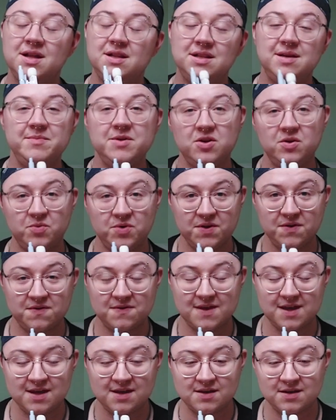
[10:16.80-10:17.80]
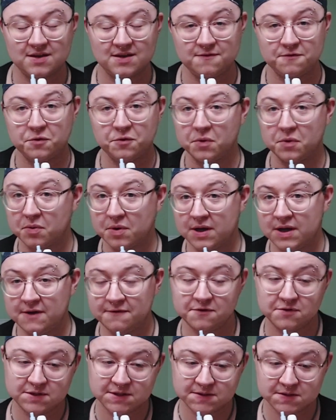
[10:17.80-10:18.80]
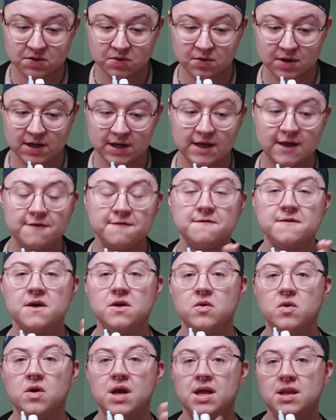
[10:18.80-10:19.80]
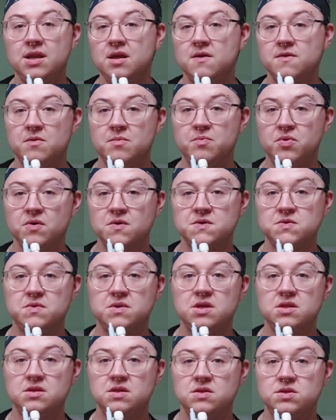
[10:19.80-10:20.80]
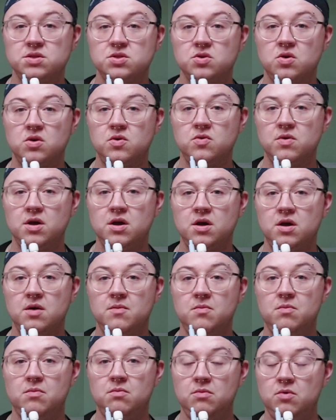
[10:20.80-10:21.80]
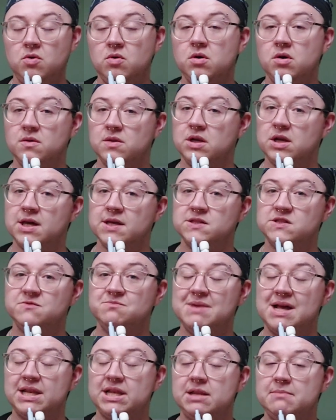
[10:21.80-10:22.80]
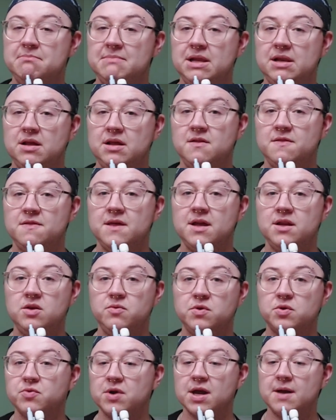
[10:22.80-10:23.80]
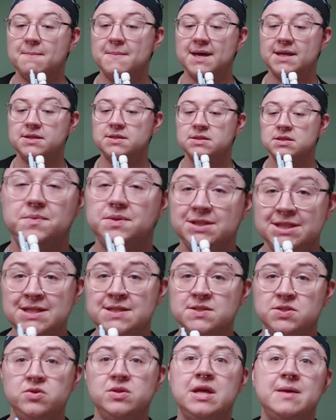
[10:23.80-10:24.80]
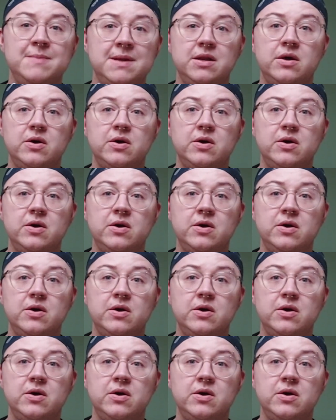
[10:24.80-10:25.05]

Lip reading: let me know what you think, if you agree, if you disagree, if there are any other books within this genre, more along the lines of Madeline Miller, that you would recommend. Please do let me